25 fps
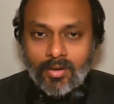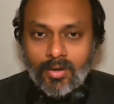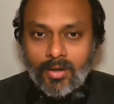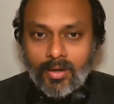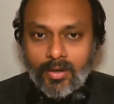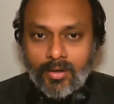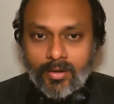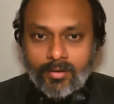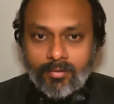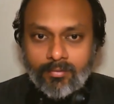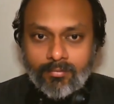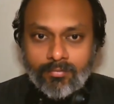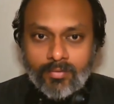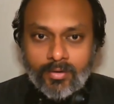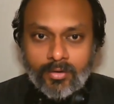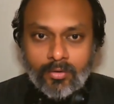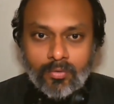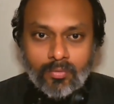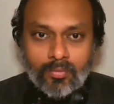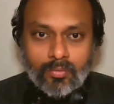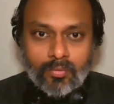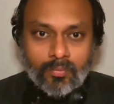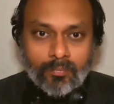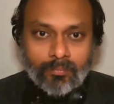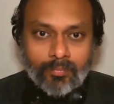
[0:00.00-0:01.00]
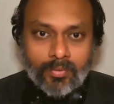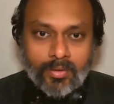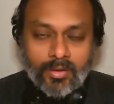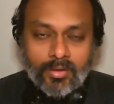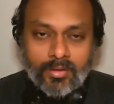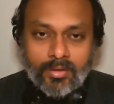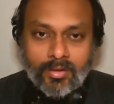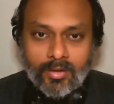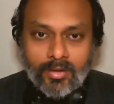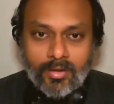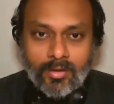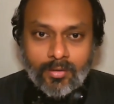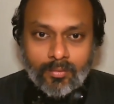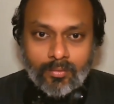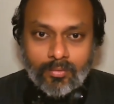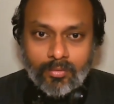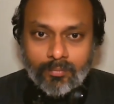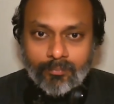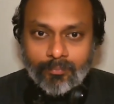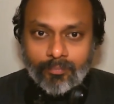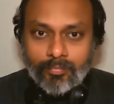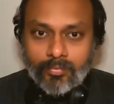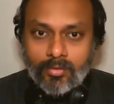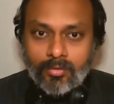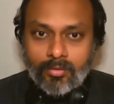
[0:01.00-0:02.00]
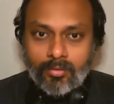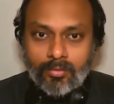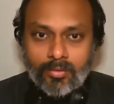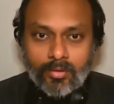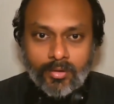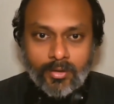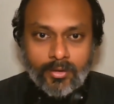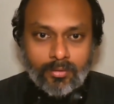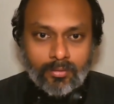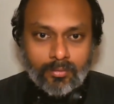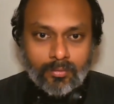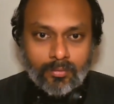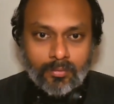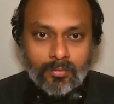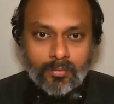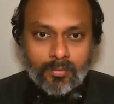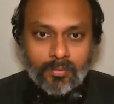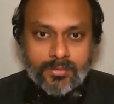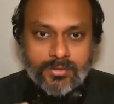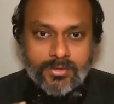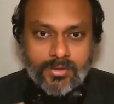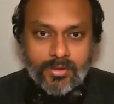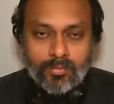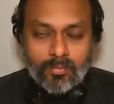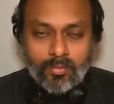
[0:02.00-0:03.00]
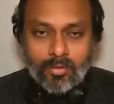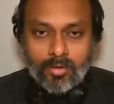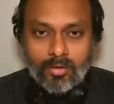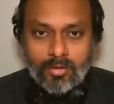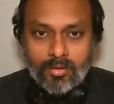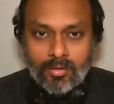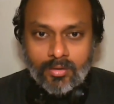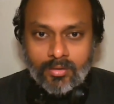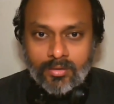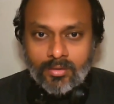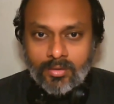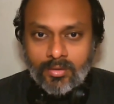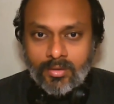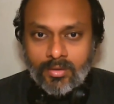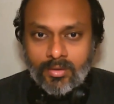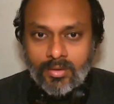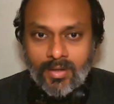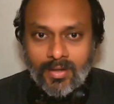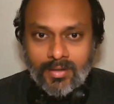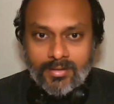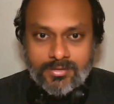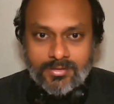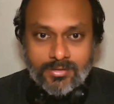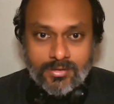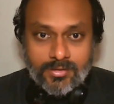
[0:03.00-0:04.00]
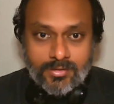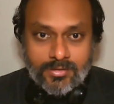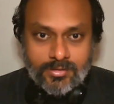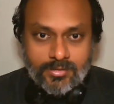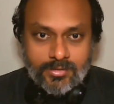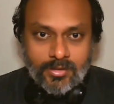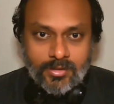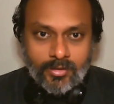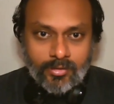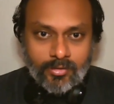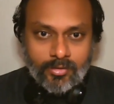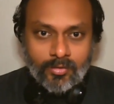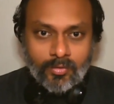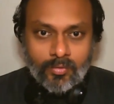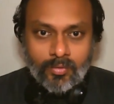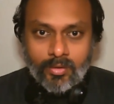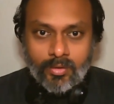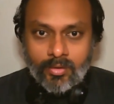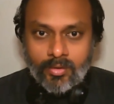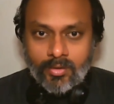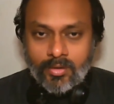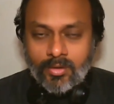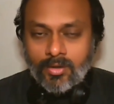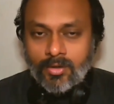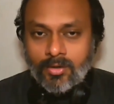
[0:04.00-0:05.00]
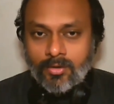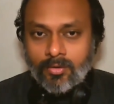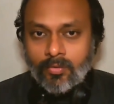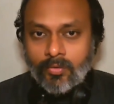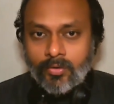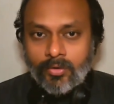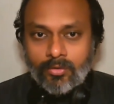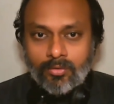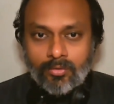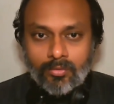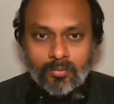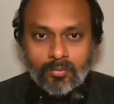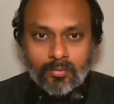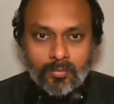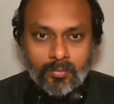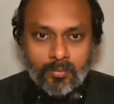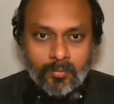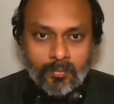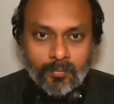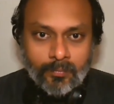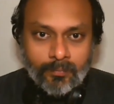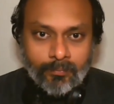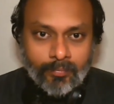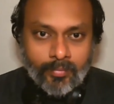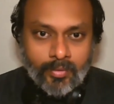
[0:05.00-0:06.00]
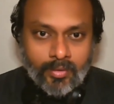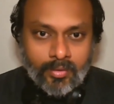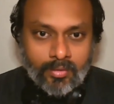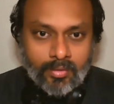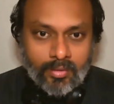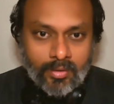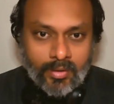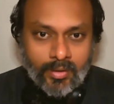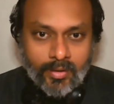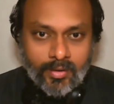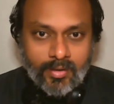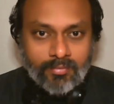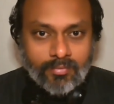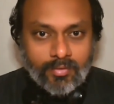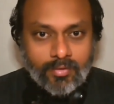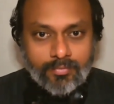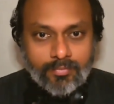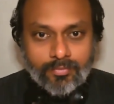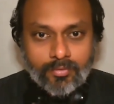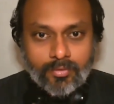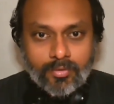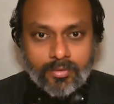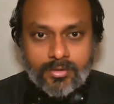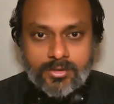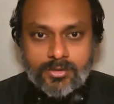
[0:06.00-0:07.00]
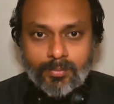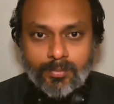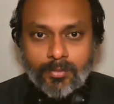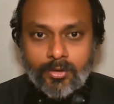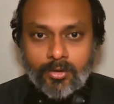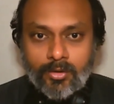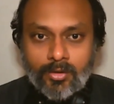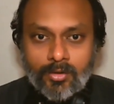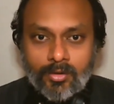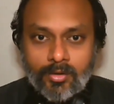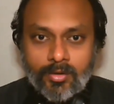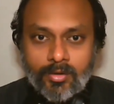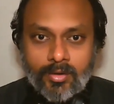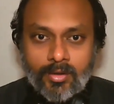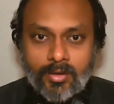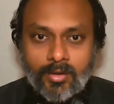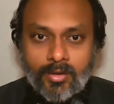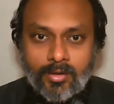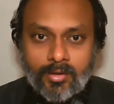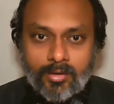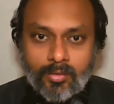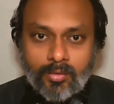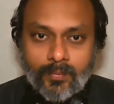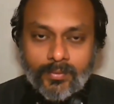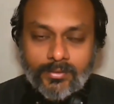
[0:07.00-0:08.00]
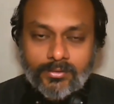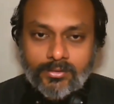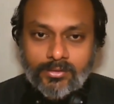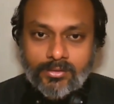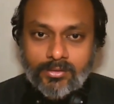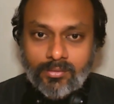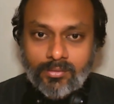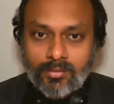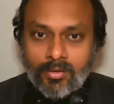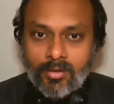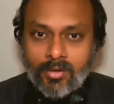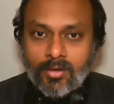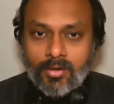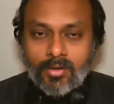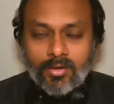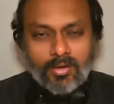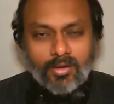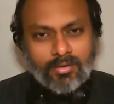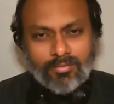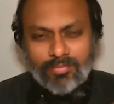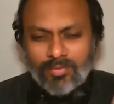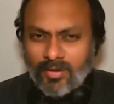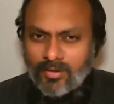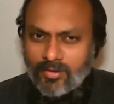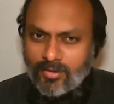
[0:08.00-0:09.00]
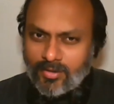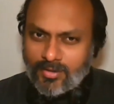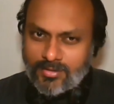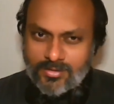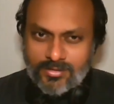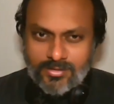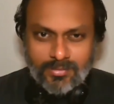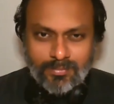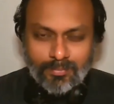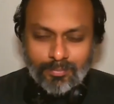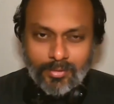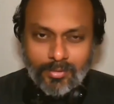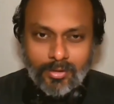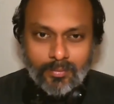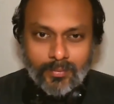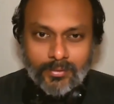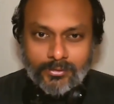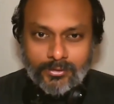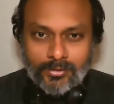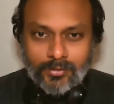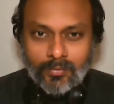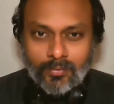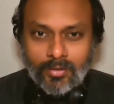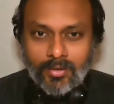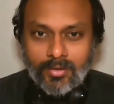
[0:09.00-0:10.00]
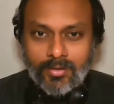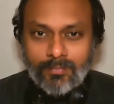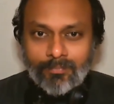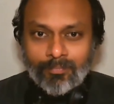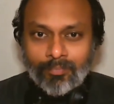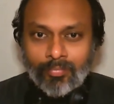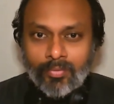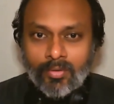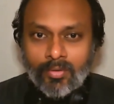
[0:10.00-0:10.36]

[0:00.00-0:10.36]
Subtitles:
and when you try out, you try to see what are the answers that you are going to arrive at for this particular question. In fact, it is a simple question only,